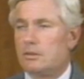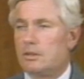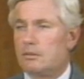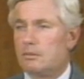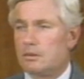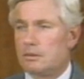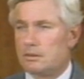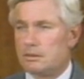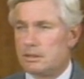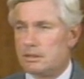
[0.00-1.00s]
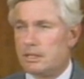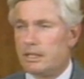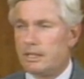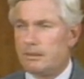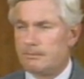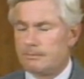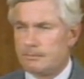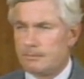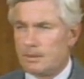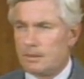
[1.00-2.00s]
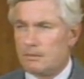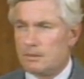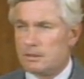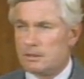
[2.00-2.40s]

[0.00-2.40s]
to our world today. What